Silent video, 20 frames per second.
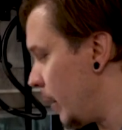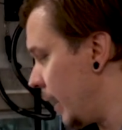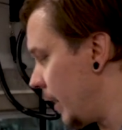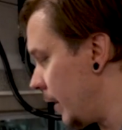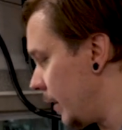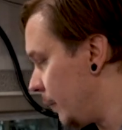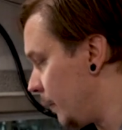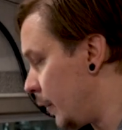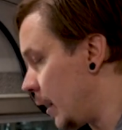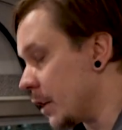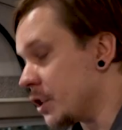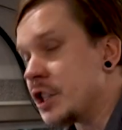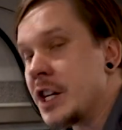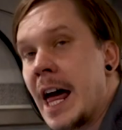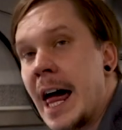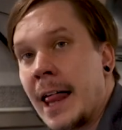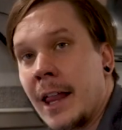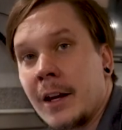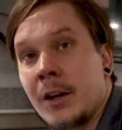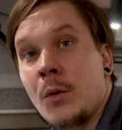but
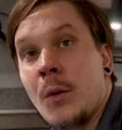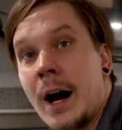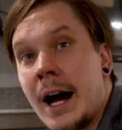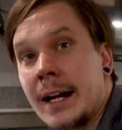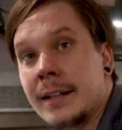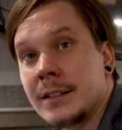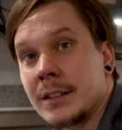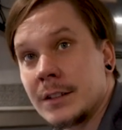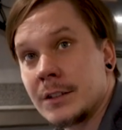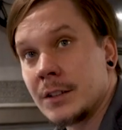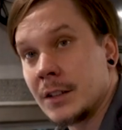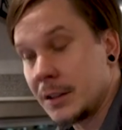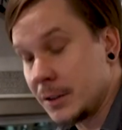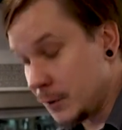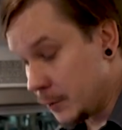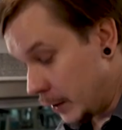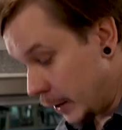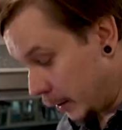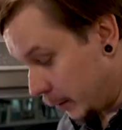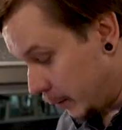functionality-wise is
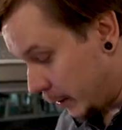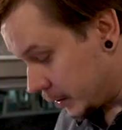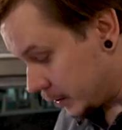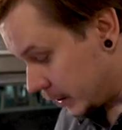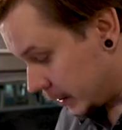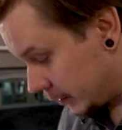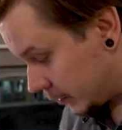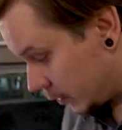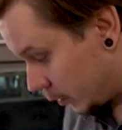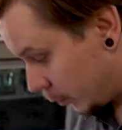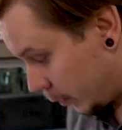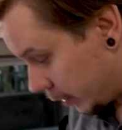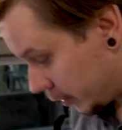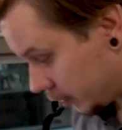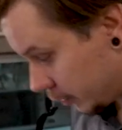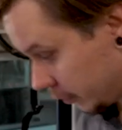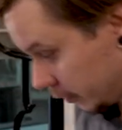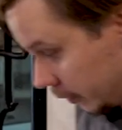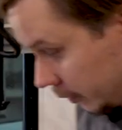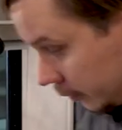very much as to
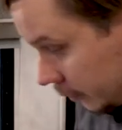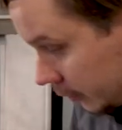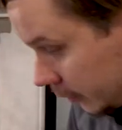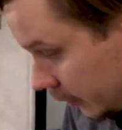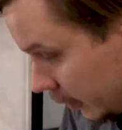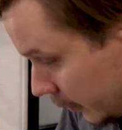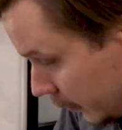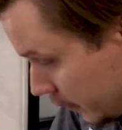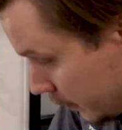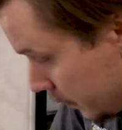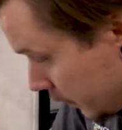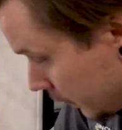what you're used to.